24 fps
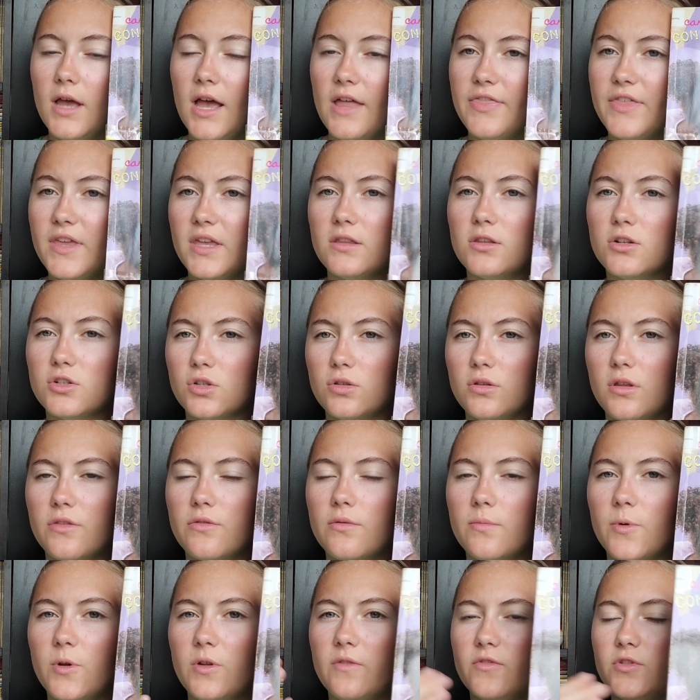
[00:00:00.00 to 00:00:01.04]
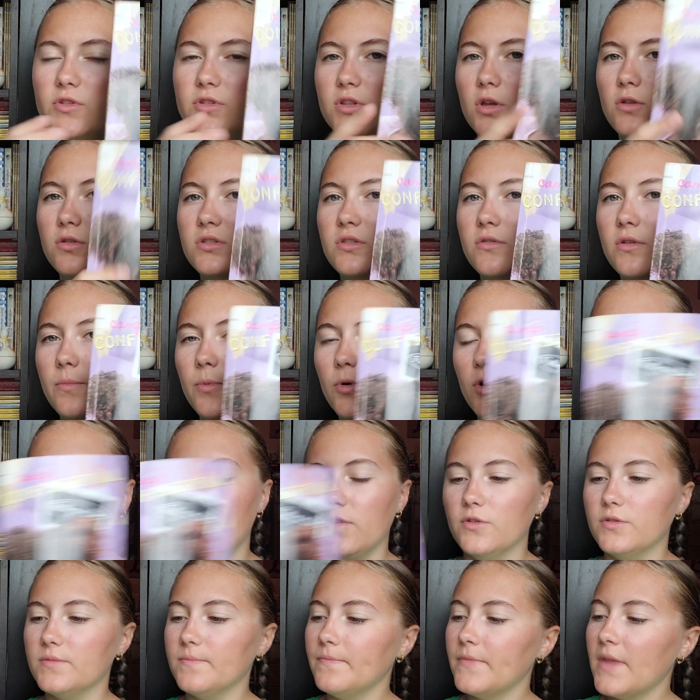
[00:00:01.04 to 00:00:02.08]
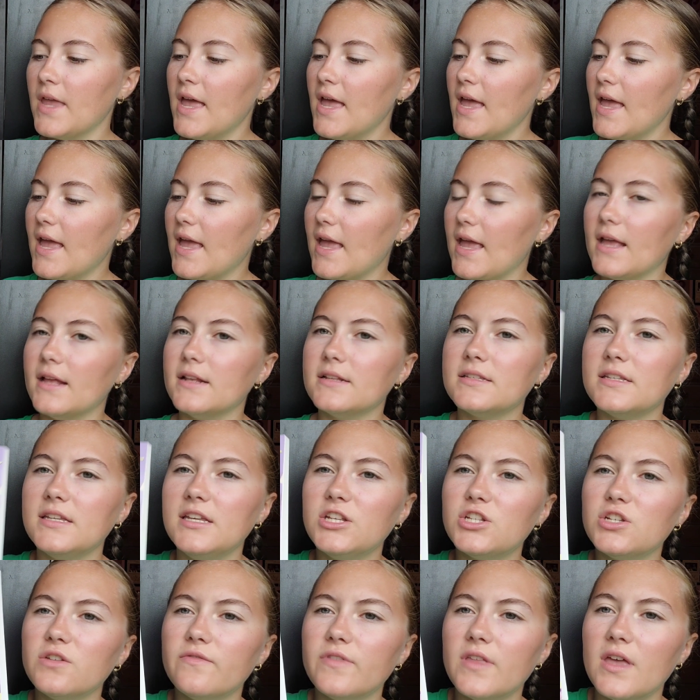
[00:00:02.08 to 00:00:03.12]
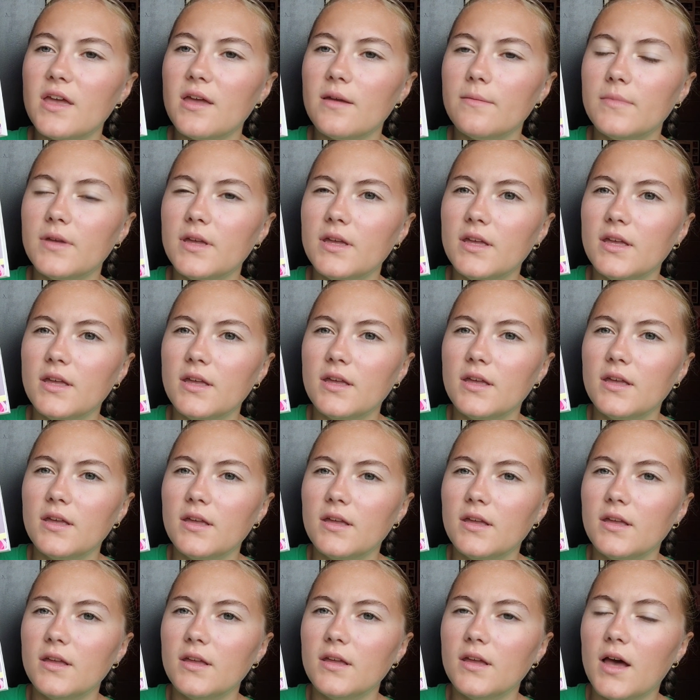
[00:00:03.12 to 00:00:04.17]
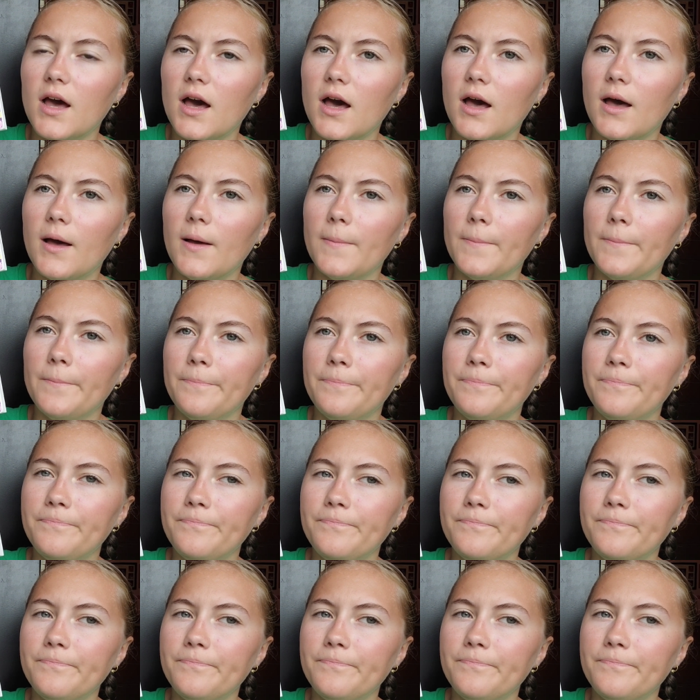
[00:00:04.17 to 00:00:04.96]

I think there's only three point of views. Those three point of views. And each of them, um,